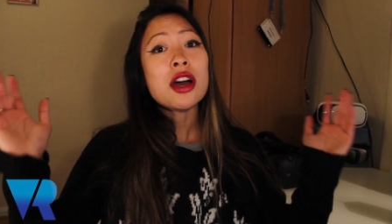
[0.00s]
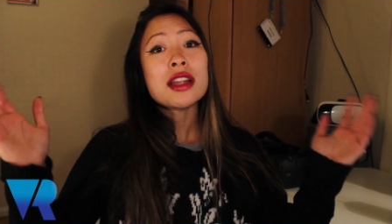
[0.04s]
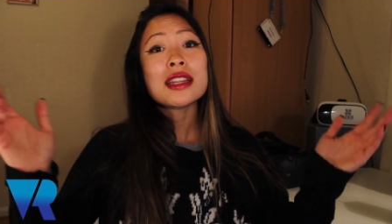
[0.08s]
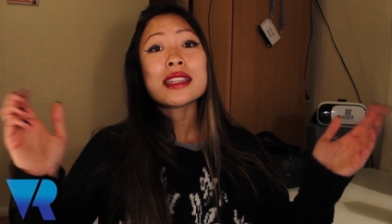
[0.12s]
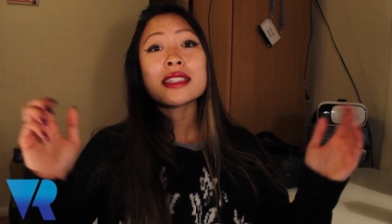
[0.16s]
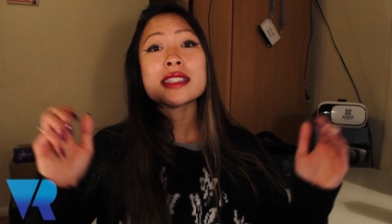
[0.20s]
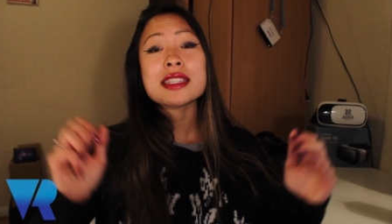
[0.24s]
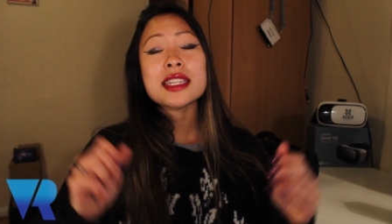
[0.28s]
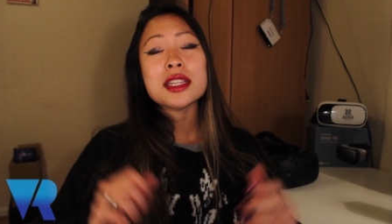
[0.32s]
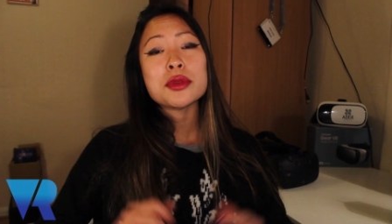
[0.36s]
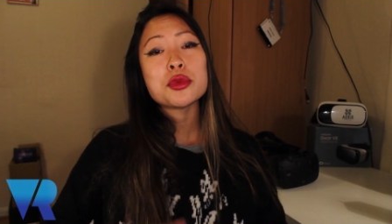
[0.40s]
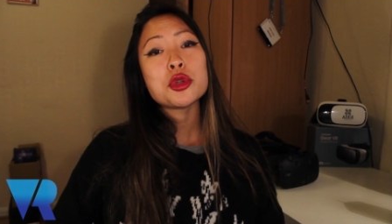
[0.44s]

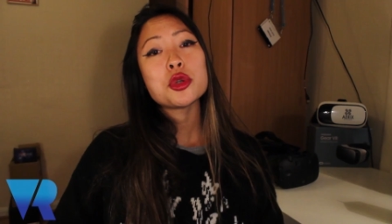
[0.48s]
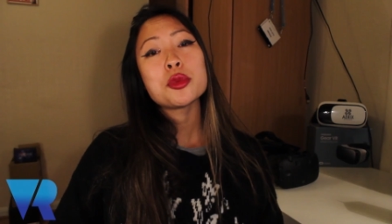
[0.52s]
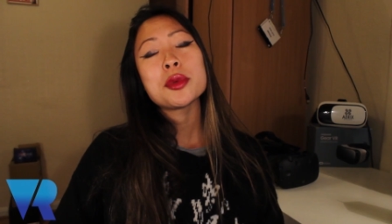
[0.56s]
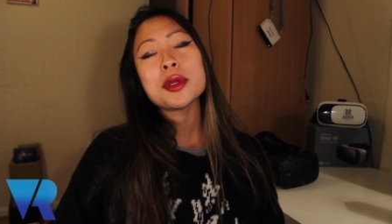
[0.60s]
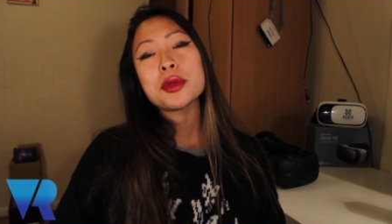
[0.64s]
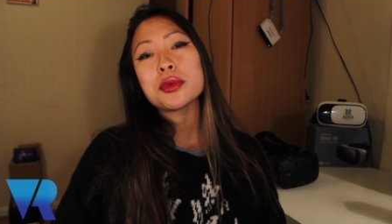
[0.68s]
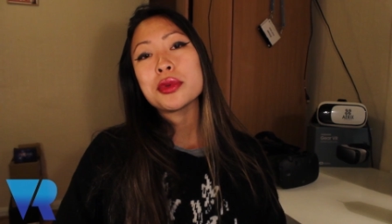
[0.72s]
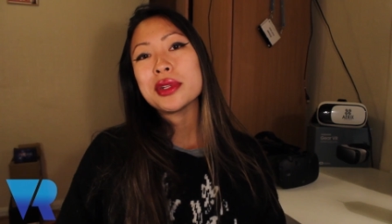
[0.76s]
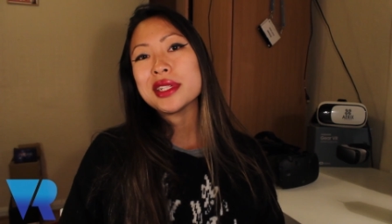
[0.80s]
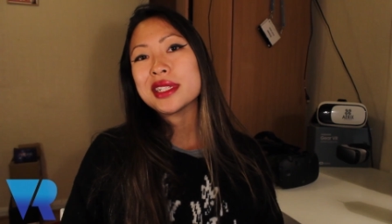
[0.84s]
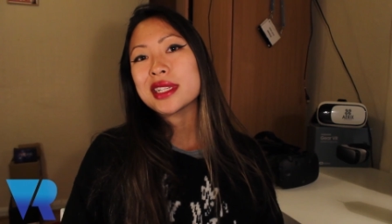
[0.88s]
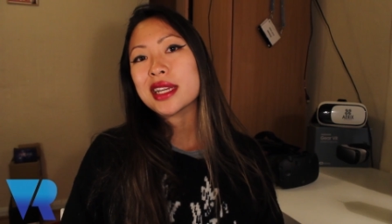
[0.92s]
Odyssey will be
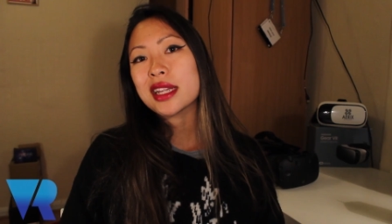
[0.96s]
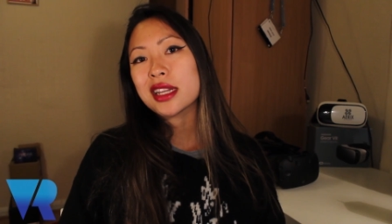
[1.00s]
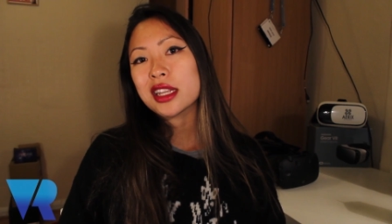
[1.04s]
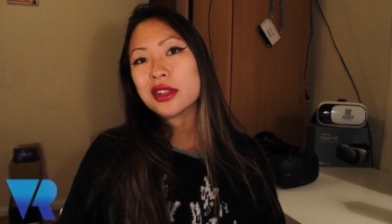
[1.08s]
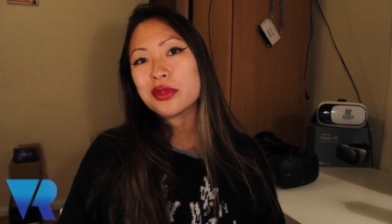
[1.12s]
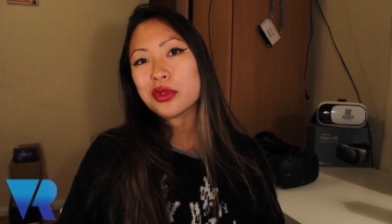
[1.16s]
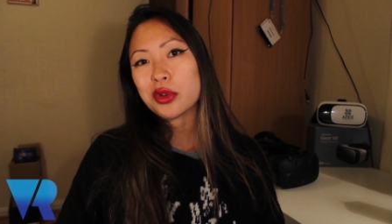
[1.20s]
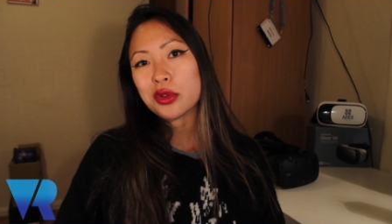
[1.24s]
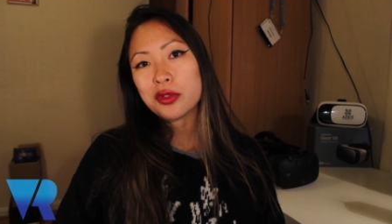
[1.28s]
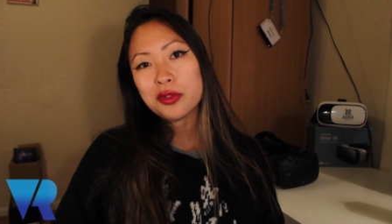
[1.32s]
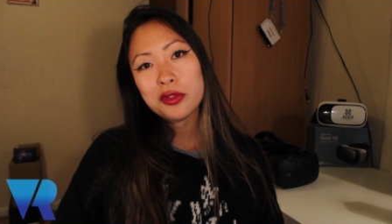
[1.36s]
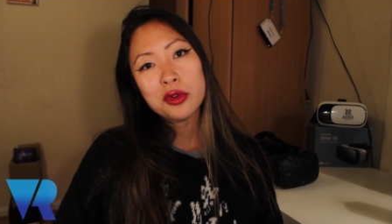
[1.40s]
retailing
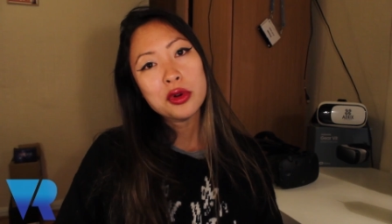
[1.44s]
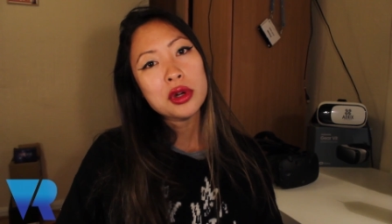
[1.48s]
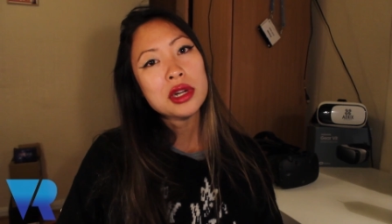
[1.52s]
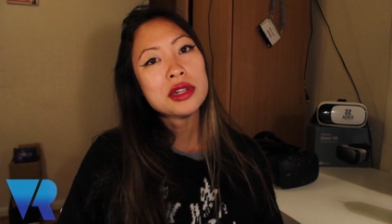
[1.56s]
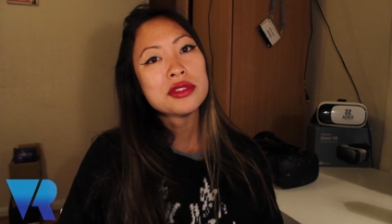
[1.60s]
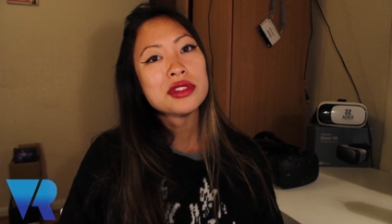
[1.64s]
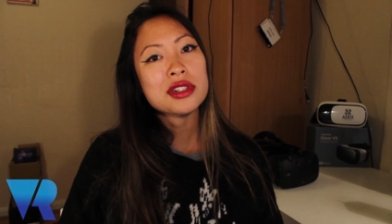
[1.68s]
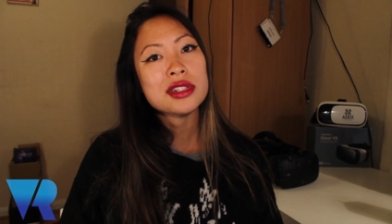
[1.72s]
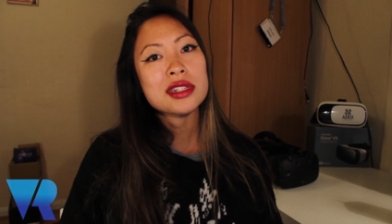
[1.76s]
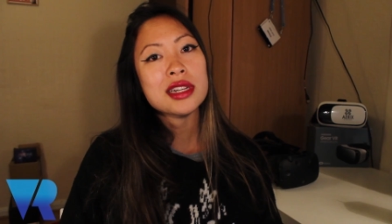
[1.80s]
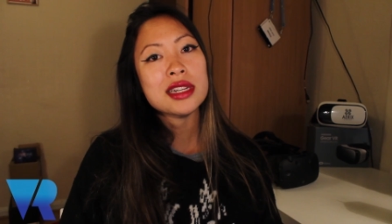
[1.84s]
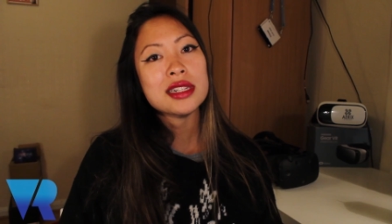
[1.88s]
for four
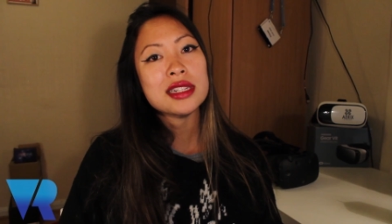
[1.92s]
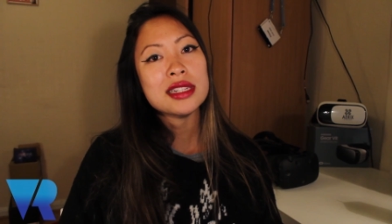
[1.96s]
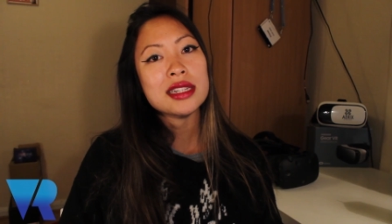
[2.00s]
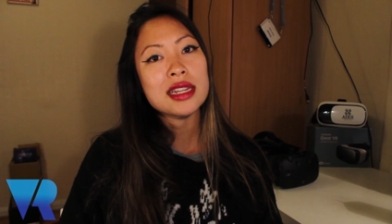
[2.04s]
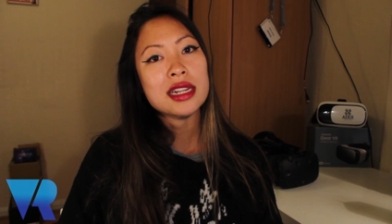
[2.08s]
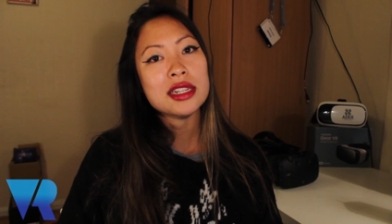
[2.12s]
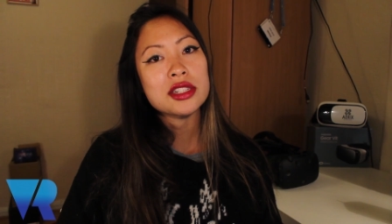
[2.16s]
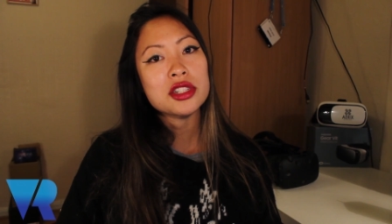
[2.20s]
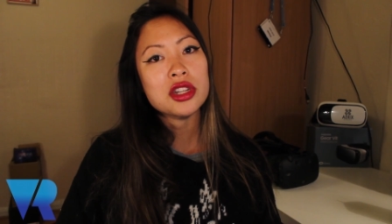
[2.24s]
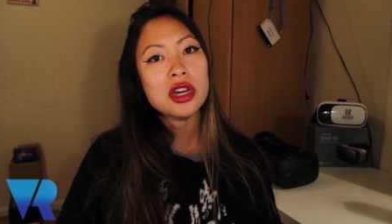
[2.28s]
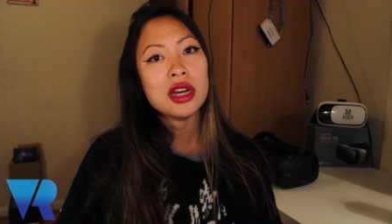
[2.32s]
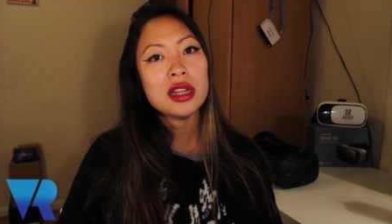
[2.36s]
hundred
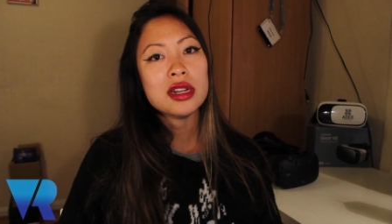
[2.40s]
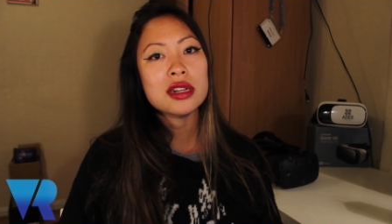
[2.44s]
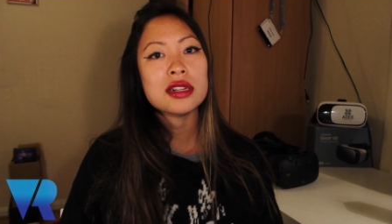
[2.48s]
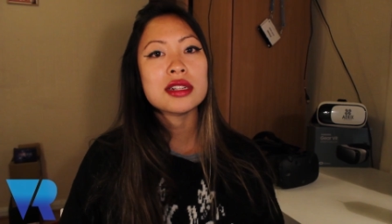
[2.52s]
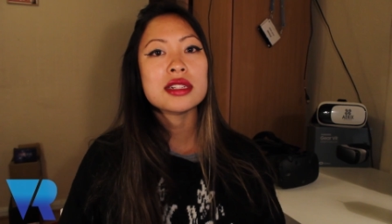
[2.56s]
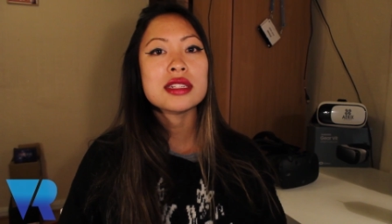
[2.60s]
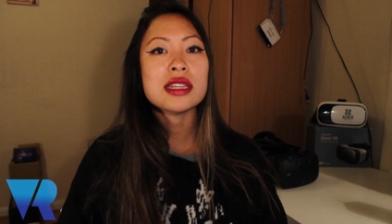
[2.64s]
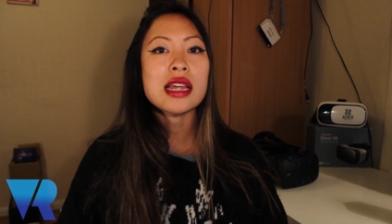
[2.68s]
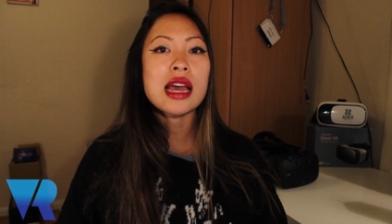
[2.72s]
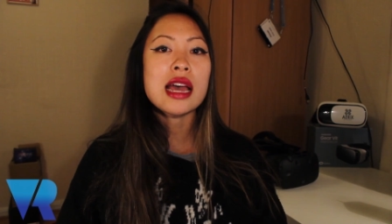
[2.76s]
ninety-nine dollars